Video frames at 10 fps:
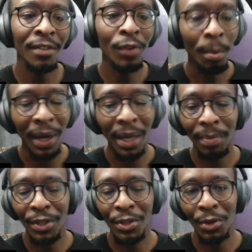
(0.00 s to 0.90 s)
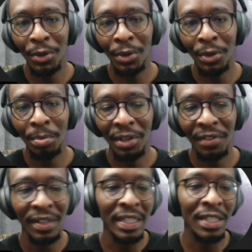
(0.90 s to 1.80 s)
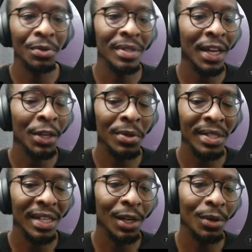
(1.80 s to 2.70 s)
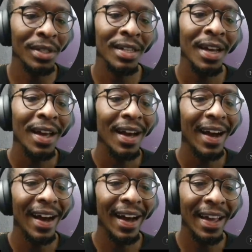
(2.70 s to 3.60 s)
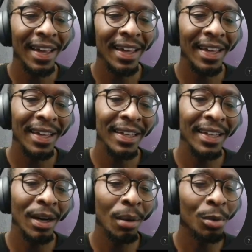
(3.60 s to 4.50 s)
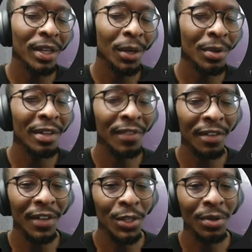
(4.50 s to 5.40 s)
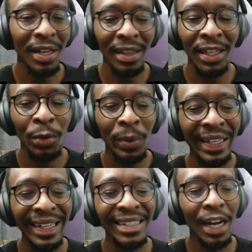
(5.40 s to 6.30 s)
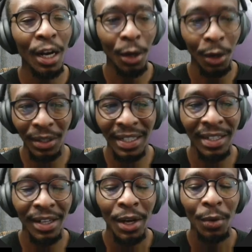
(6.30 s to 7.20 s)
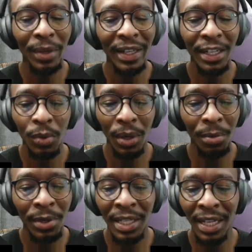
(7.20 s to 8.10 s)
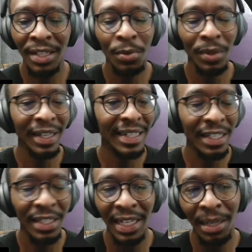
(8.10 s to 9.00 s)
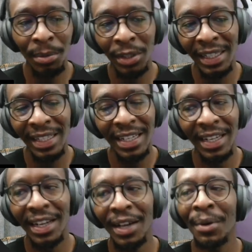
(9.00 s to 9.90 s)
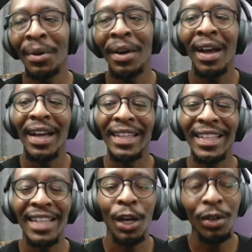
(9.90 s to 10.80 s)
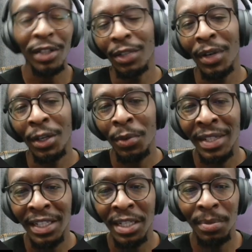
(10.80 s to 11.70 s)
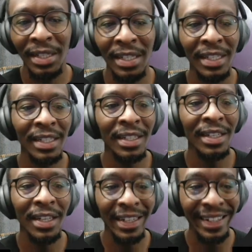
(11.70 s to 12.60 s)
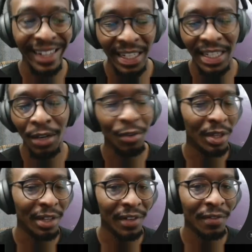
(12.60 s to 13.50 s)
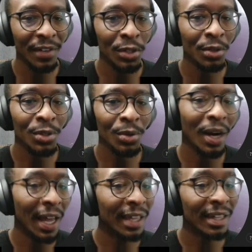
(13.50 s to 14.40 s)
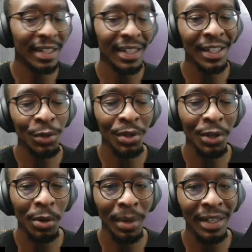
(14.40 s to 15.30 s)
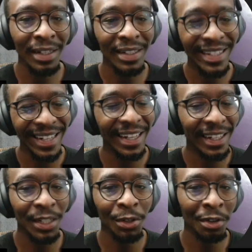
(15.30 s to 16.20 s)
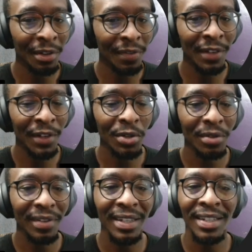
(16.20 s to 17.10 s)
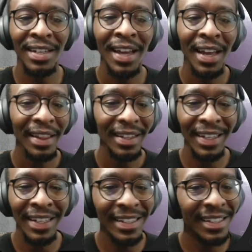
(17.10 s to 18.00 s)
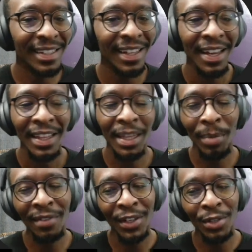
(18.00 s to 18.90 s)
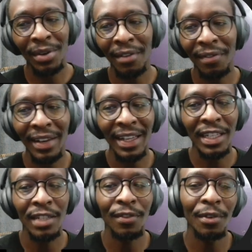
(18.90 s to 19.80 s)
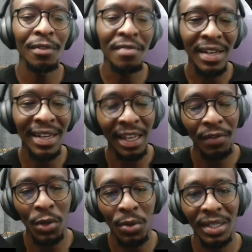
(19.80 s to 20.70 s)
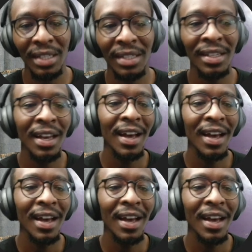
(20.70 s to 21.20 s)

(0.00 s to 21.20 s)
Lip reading: For my personal preference, because I use it a lot, I am okay with the free version. I think we get a lot. We get web research, we get reasoning models right now. There's a lot that you can do with ChatGPT right now on the free version. So I really do recommend trying it out on the free version first. It's the paid version, I feel like, is for very heavy users.